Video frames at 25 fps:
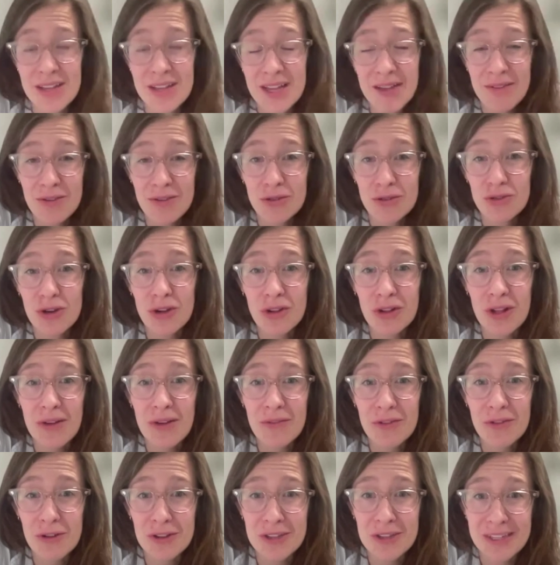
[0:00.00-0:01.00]
If the drug
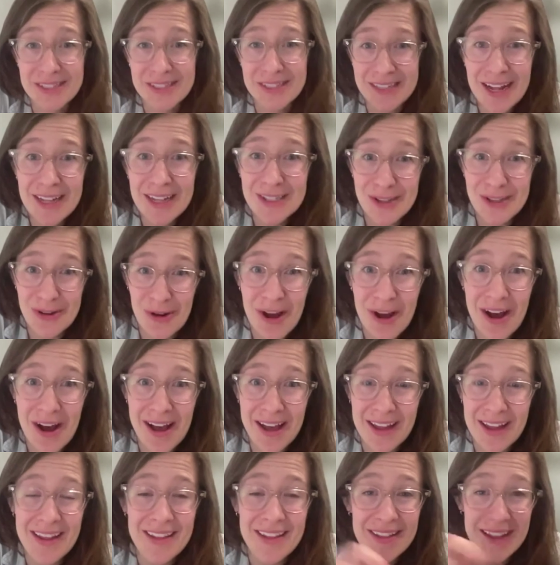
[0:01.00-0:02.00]
level is not so
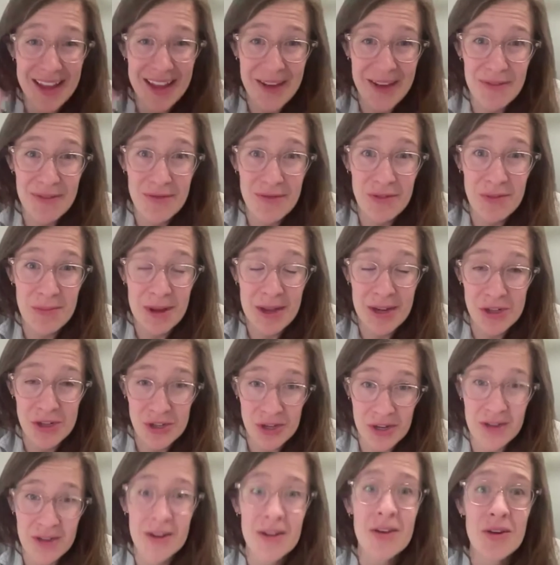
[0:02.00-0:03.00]
hot and they have
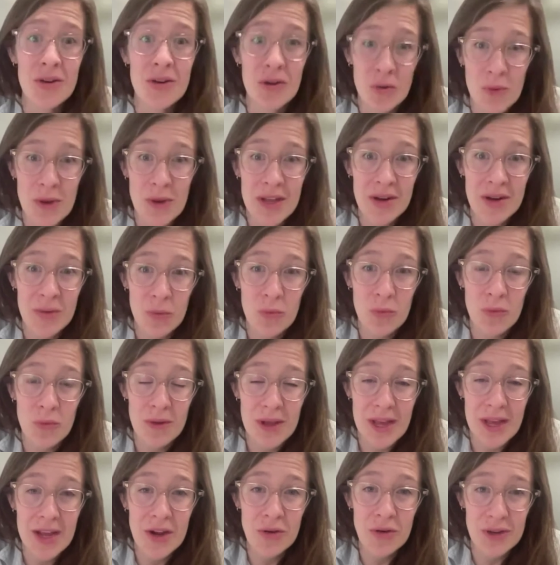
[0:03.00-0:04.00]
inflammation, we can
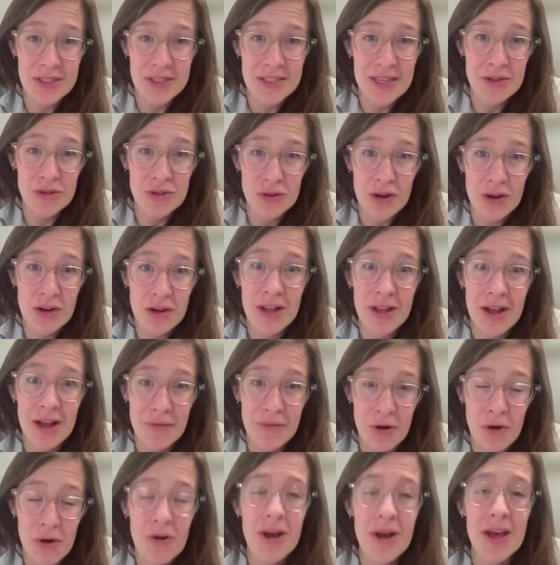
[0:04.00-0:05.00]
increase that drug
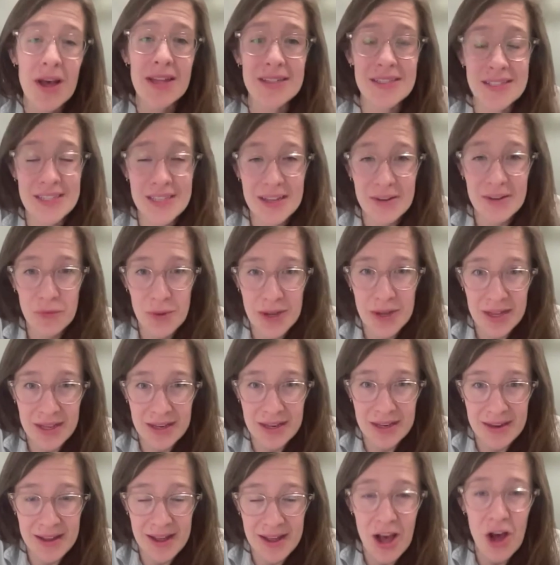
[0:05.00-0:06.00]
level and see if we
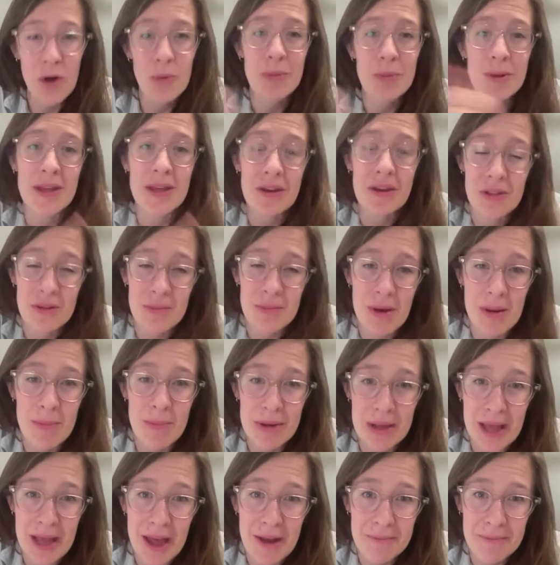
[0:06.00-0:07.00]
can help heal them up
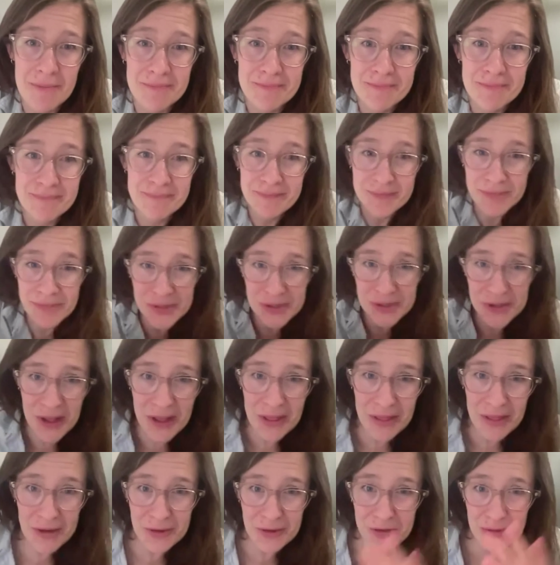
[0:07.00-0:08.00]
again. So
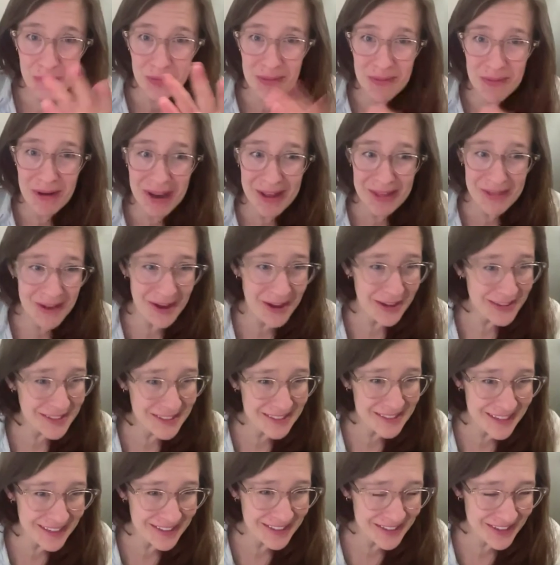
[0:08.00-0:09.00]
that those would be my
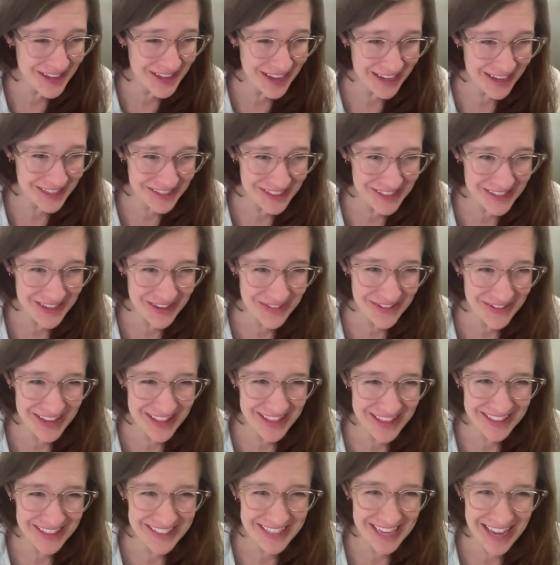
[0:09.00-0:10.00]
thoughts. Dr. Keyashian, do you have
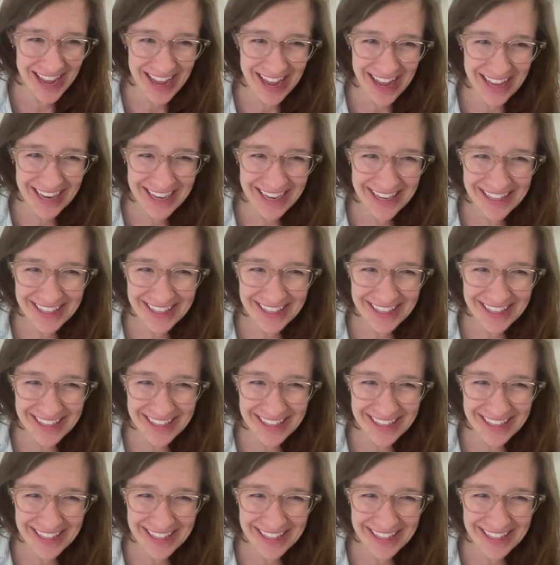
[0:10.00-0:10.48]
anything to add?